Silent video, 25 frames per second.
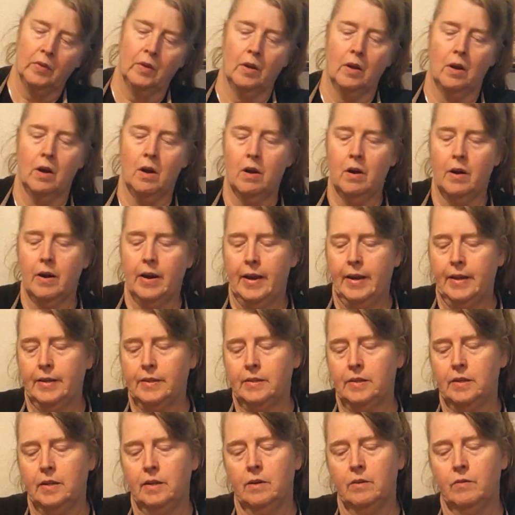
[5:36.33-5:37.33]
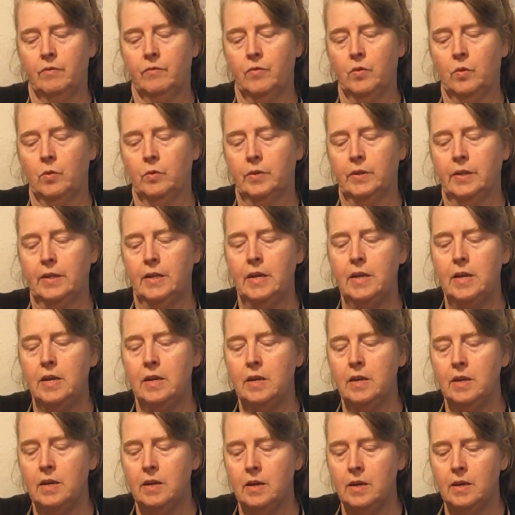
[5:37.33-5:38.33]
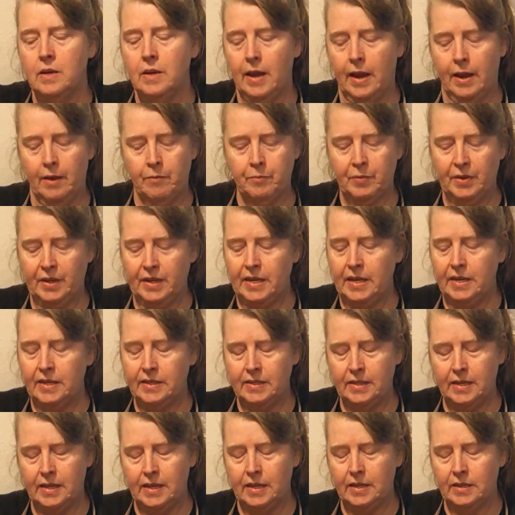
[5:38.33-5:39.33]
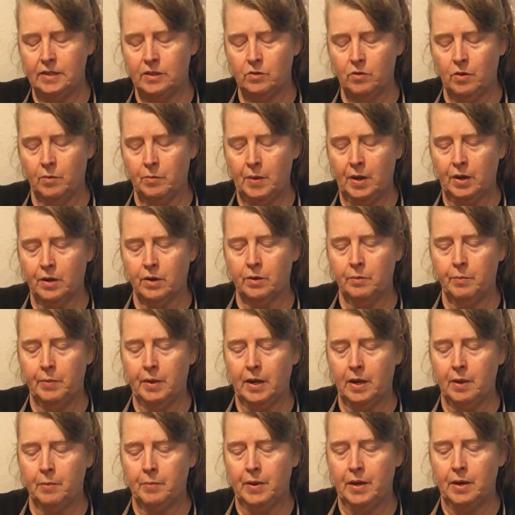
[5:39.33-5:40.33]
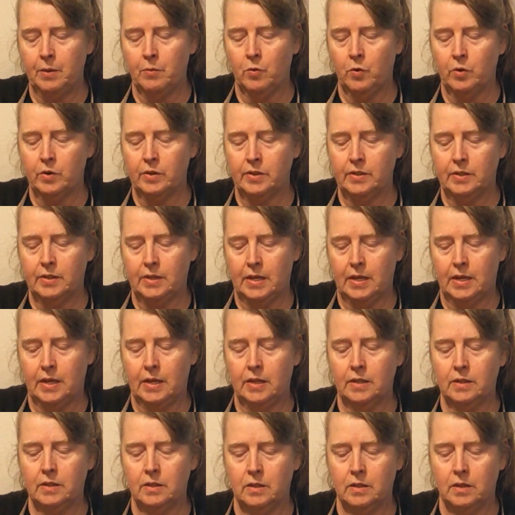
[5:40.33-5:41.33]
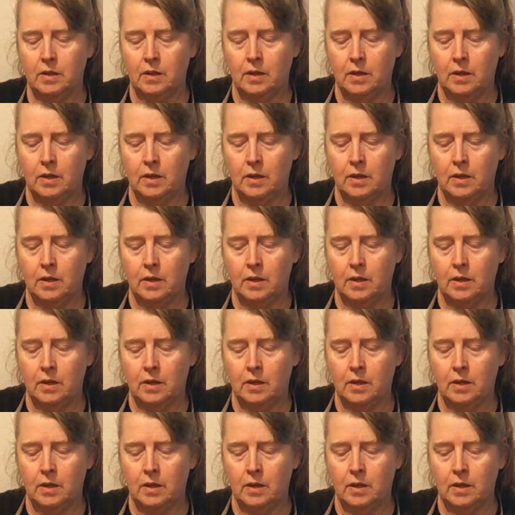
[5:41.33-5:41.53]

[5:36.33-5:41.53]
All right, fold it in. I have plenty of seeds, so I'm not going to pick up any more seeds.